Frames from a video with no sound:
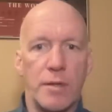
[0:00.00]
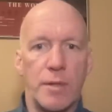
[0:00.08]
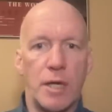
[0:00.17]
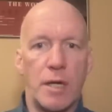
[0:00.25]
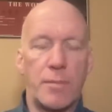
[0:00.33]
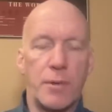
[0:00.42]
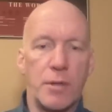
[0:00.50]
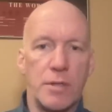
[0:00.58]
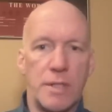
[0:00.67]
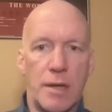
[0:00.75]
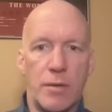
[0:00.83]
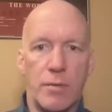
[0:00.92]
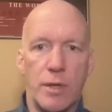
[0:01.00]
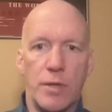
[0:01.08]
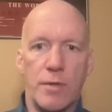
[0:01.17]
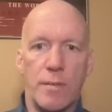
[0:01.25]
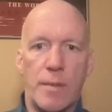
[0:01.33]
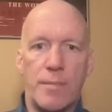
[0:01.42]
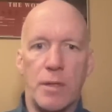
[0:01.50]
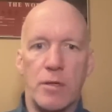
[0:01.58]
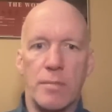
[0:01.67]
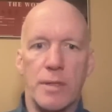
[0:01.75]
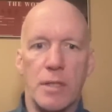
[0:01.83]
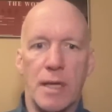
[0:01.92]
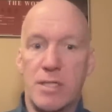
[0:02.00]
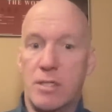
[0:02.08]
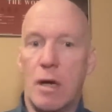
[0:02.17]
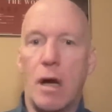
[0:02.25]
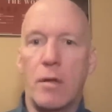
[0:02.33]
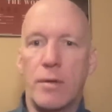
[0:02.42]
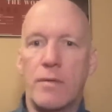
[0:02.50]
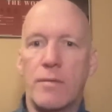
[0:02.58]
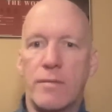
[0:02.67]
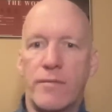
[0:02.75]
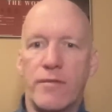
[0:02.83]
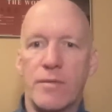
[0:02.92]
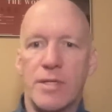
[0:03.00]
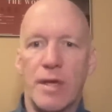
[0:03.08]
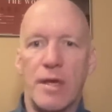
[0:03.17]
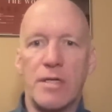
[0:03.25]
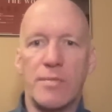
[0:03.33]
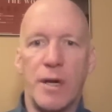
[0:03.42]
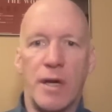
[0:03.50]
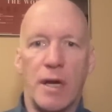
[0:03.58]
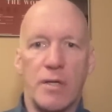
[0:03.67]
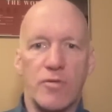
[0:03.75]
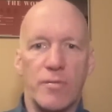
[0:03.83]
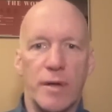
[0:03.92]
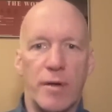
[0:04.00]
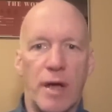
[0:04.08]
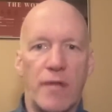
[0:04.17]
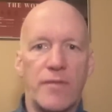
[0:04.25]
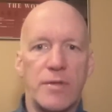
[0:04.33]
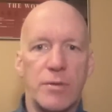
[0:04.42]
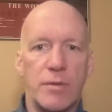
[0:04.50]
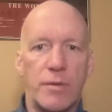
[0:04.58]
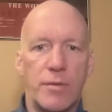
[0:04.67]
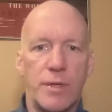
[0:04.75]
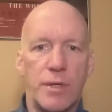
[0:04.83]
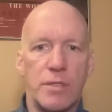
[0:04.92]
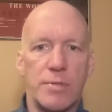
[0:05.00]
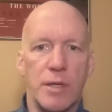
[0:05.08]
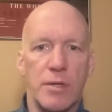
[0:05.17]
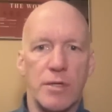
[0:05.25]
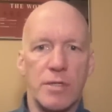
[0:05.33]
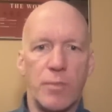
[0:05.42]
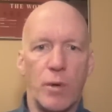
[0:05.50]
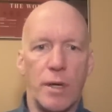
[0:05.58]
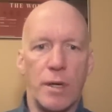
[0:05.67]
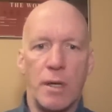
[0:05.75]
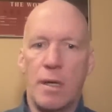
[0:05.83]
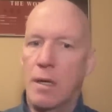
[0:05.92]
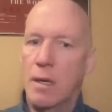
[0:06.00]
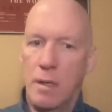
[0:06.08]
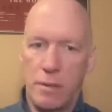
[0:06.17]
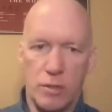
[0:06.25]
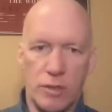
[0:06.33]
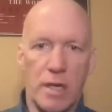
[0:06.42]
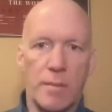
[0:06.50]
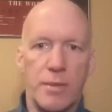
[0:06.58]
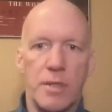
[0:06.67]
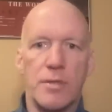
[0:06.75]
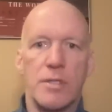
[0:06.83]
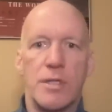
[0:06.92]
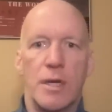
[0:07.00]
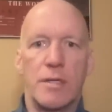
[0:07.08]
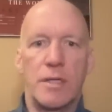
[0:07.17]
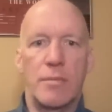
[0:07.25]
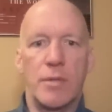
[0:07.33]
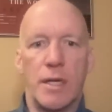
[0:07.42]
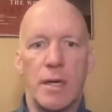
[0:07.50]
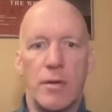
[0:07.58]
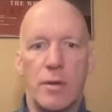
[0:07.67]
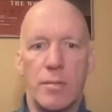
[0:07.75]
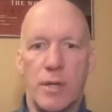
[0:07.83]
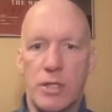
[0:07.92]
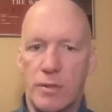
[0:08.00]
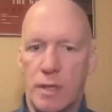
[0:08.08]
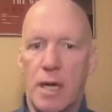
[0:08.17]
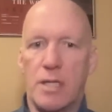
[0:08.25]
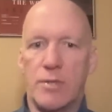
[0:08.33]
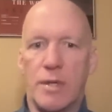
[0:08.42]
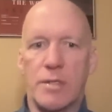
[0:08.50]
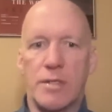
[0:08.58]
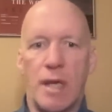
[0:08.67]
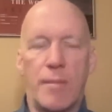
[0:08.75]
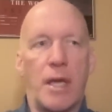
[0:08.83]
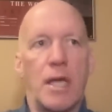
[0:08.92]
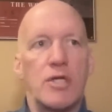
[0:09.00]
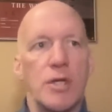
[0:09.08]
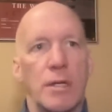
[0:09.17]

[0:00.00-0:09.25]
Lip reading: I mean, a couple of years down the road, they might be a little bit less tolerant for mistakes by guys who have been around for 2 or 3 years. But at this point, they're trying to build this young team together, a bunch of guys around the same age.